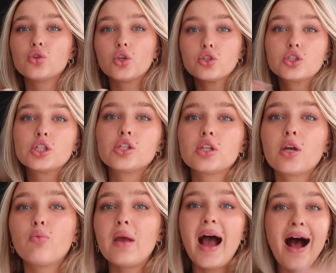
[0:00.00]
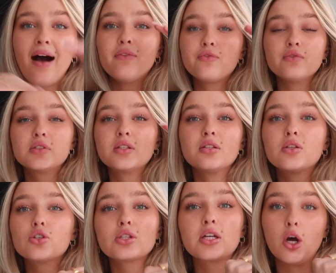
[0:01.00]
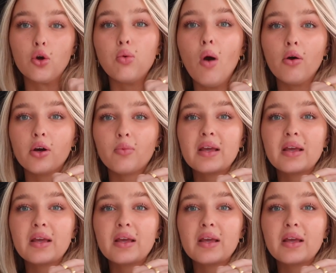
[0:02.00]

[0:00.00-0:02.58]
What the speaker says: there's just like there's like a quota.